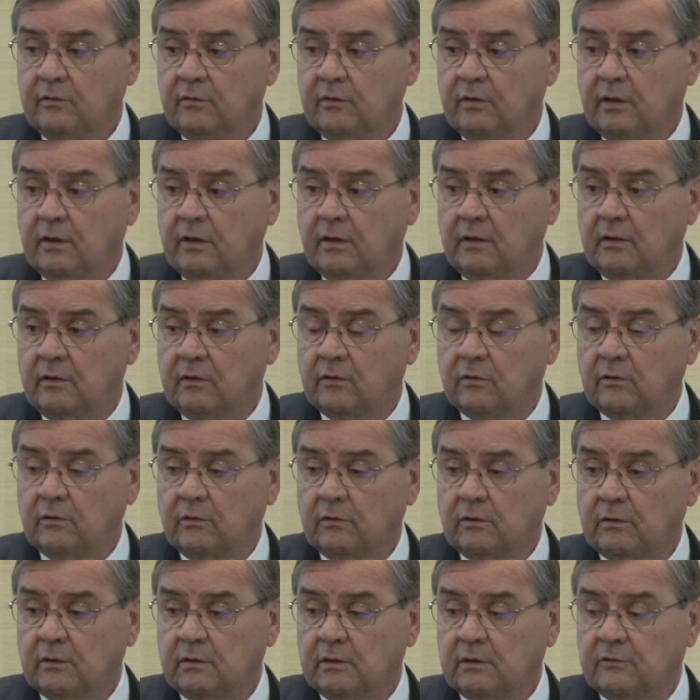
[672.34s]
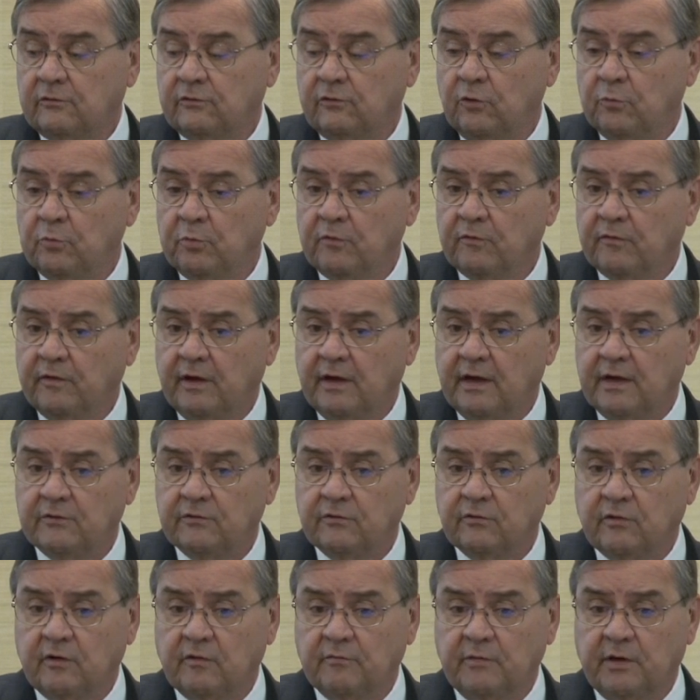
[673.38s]
uh, uh, or
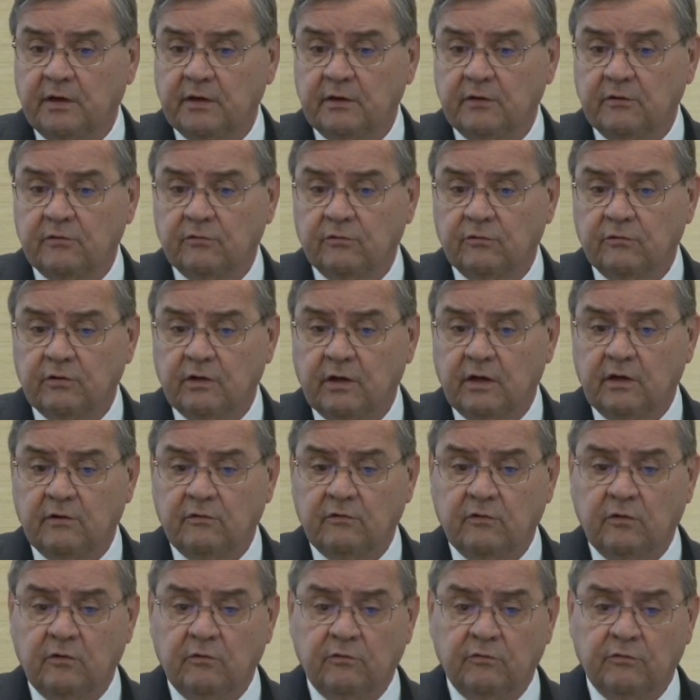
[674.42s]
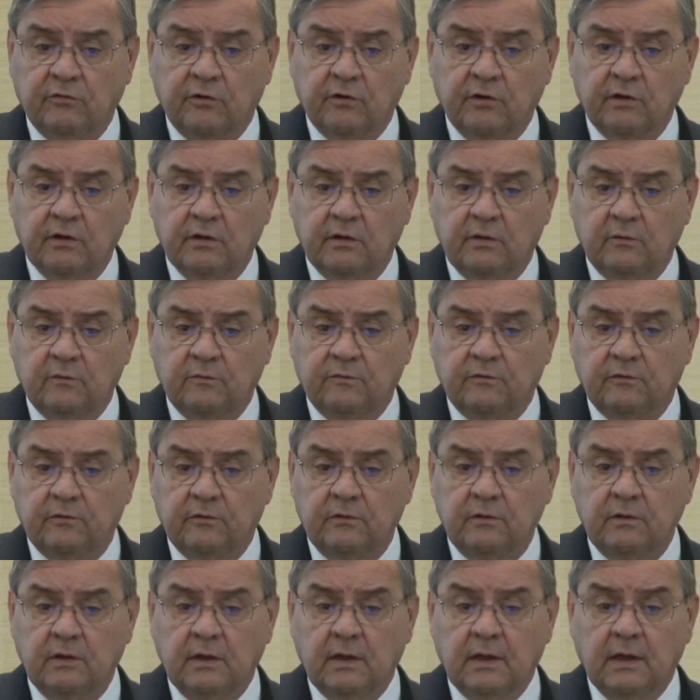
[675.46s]
supervisor of my dissertation, was very
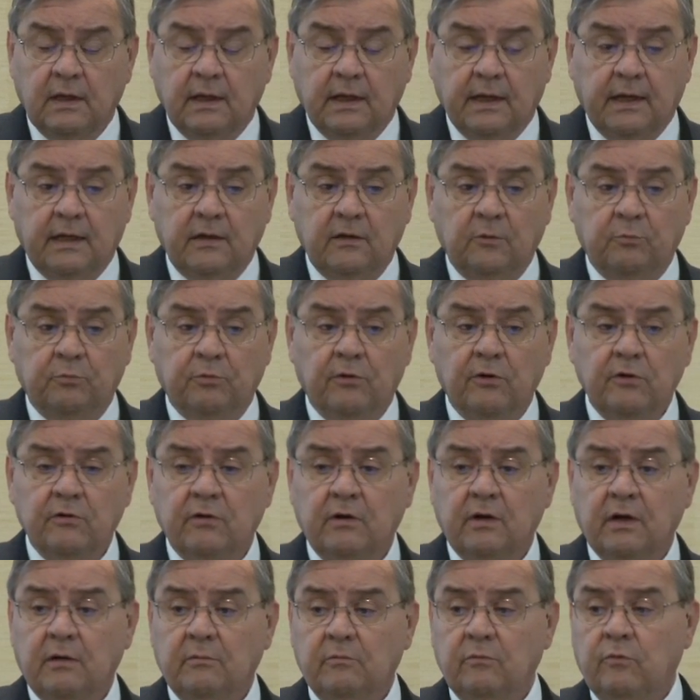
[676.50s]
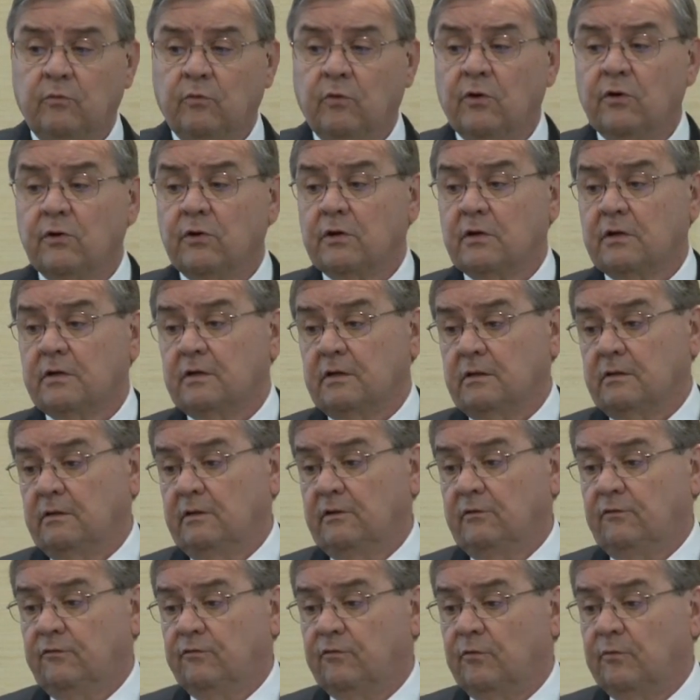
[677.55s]
helpful. And the program worked, at
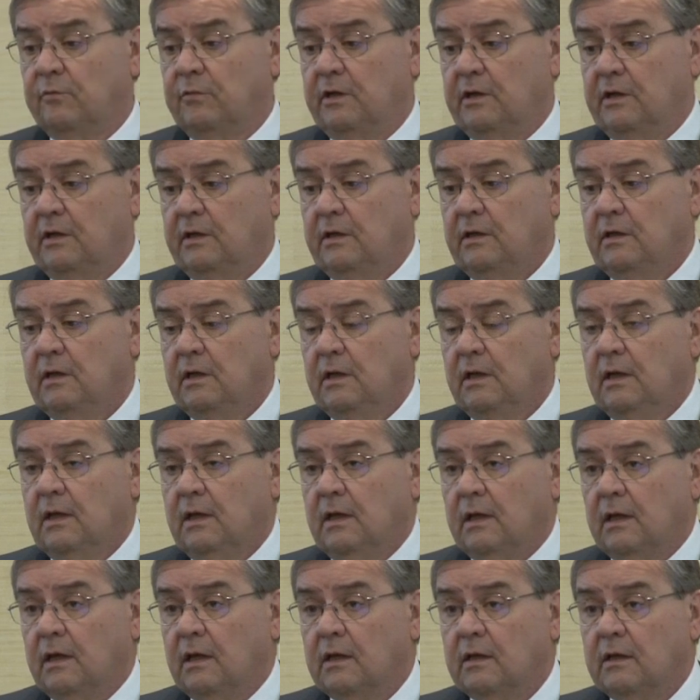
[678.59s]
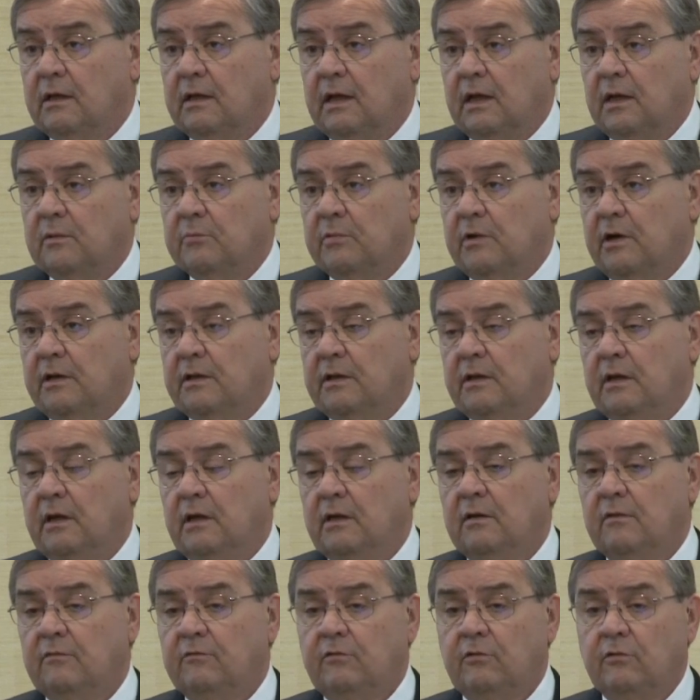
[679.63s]
least for me, in that by the
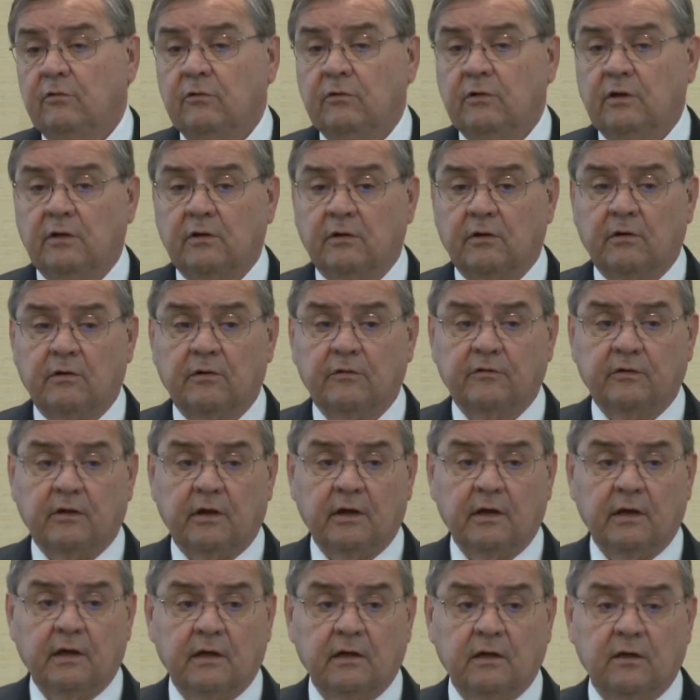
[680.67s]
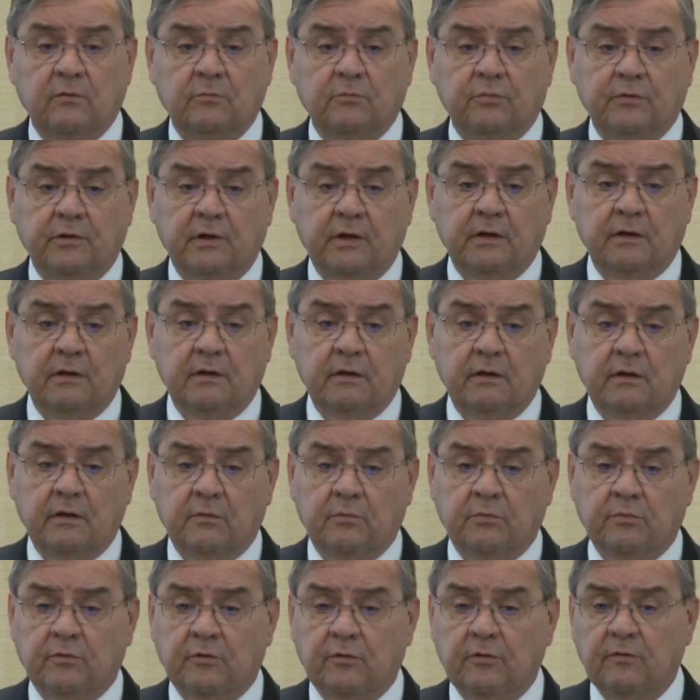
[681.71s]
end of two years, I had completed an
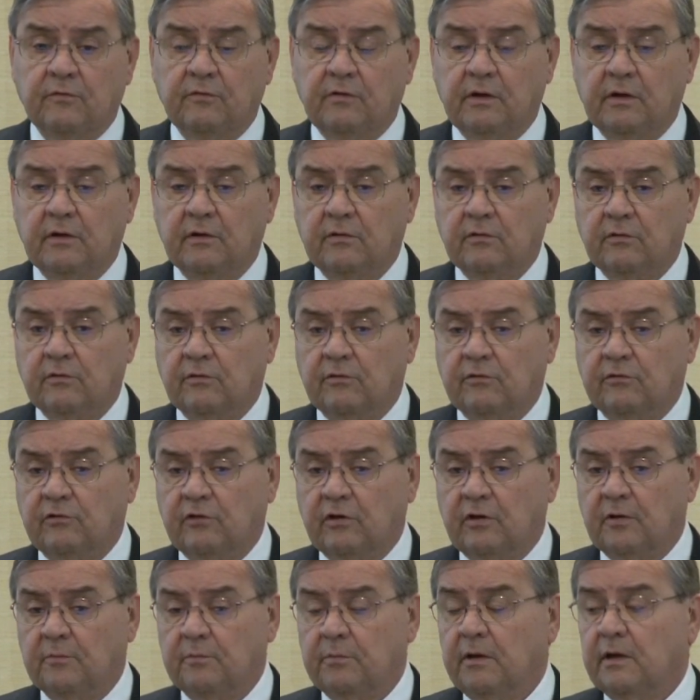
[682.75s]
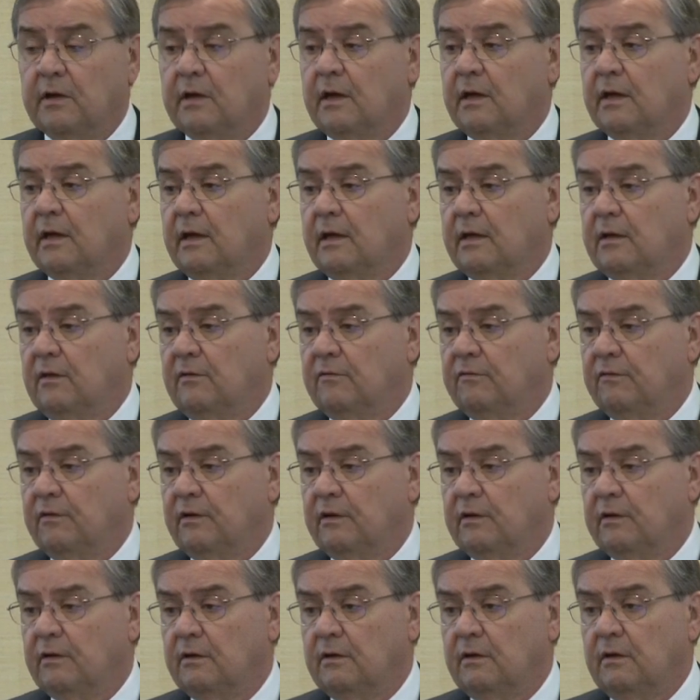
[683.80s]
approved internship and I had
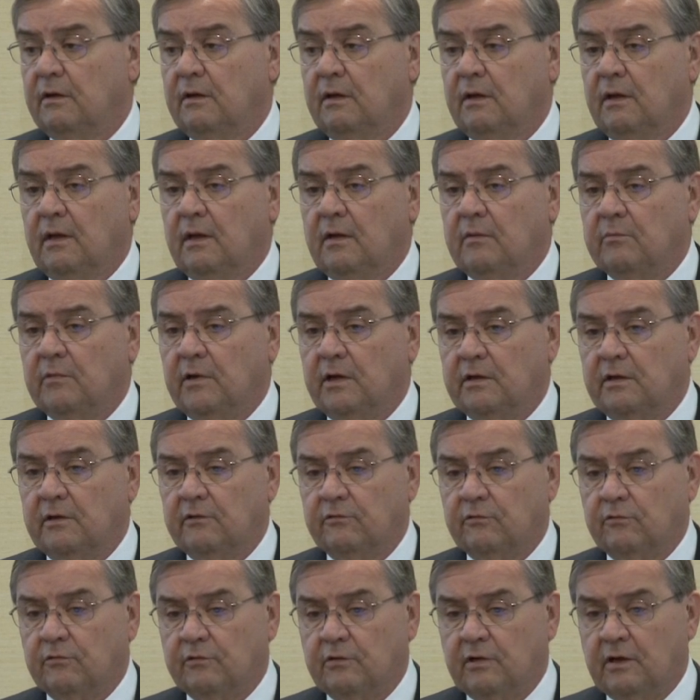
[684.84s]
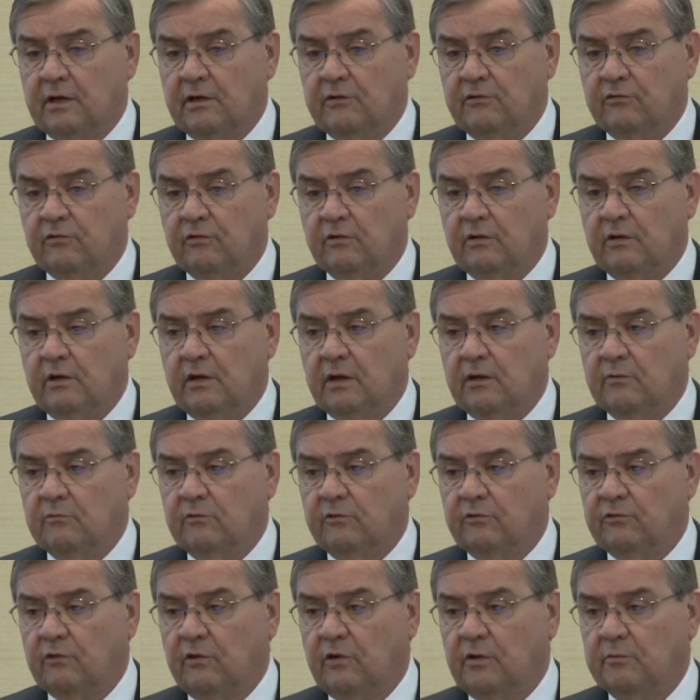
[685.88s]
defended my dissertation and
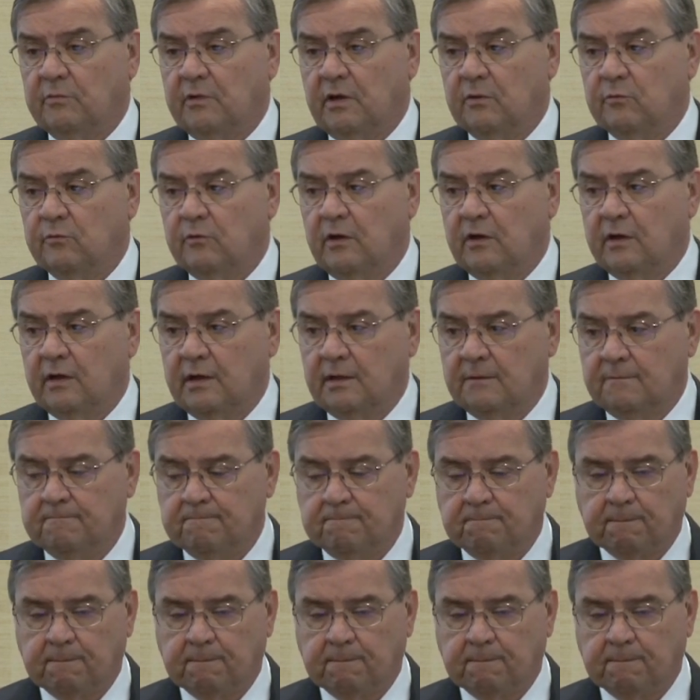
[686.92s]
was on my way.